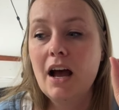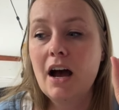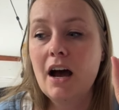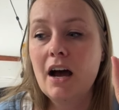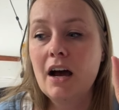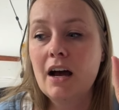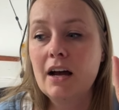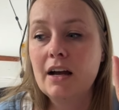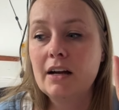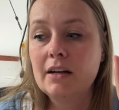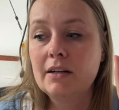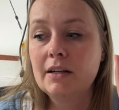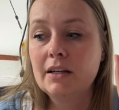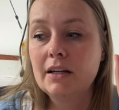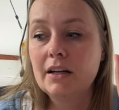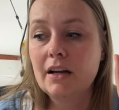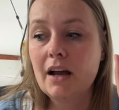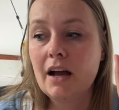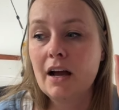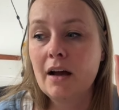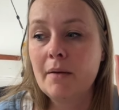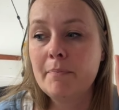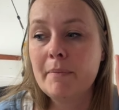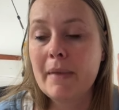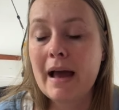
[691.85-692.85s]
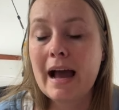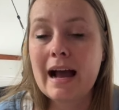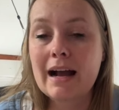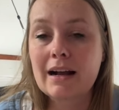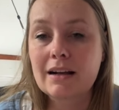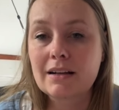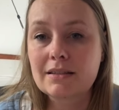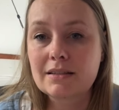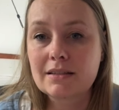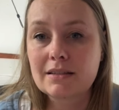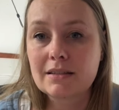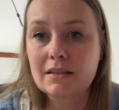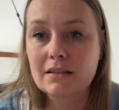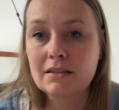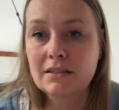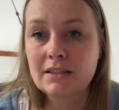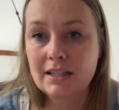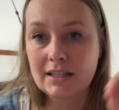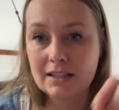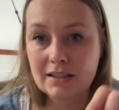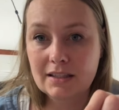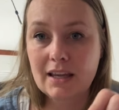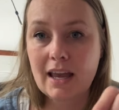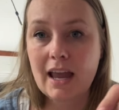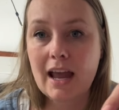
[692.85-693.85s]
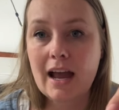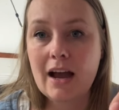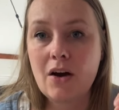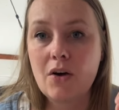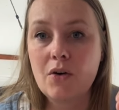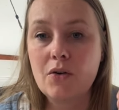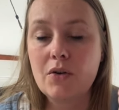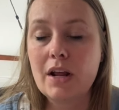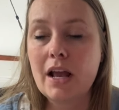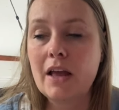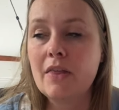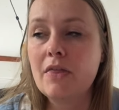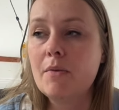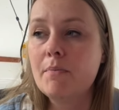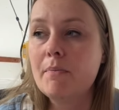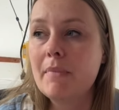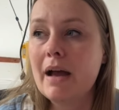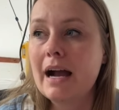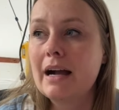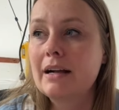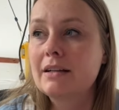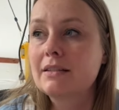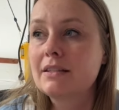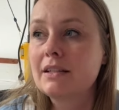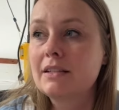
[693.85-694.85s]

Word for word: uh, a max discount and the max,